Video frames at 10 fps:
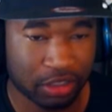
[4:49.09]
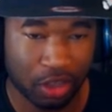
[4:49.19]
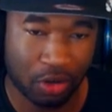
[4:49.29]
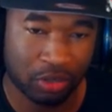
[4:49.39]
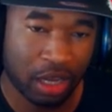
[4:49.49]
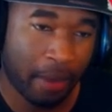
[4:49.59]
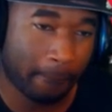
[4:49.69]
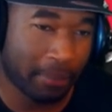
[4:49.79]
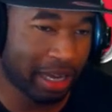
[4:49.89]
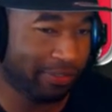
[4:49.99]
on.
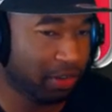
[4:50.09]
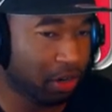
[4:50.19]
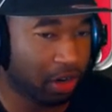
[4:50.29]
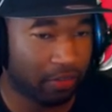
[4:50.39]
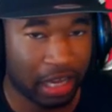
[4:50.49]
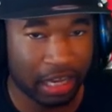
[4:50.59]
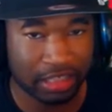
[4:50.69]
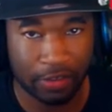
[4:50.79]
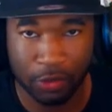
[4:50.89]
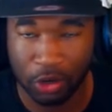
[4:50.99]
But if you're, like I
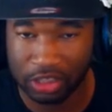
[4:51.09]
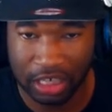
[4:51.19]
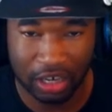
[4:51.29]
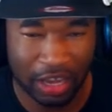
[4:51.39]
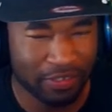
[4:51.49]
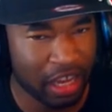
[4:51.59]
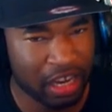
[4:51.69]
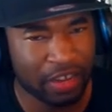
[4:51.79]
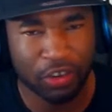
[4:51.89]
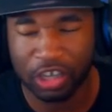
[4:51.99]
said, if you're a center, even,
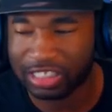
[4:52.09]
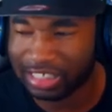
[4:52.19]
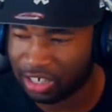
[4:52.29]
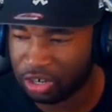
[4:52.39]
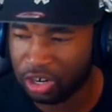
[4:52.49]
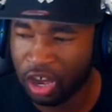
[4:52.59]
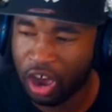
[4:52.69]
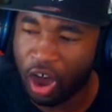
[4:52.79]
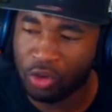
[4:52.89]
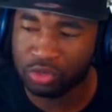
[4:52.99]
even if you're a center,
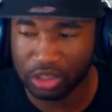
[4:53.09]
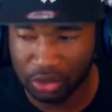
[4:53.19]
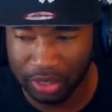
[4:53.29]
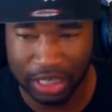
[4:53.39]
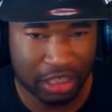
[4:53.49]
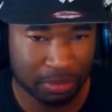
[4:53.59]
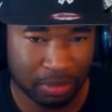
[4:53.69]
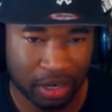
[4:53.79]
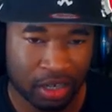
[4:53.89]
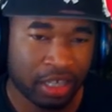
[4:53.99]
on the threes,
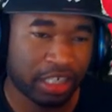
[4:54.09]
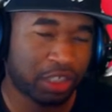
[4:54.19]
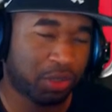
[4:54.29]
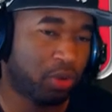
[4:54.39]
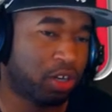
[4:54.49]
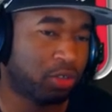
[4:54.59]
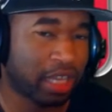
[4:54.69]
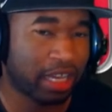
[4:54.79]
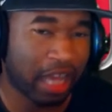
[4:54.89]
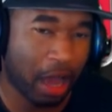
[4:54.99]
bro. This is one of
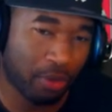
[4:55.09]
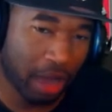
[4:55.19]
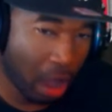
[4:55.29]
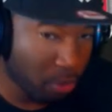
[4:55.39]
the things I would I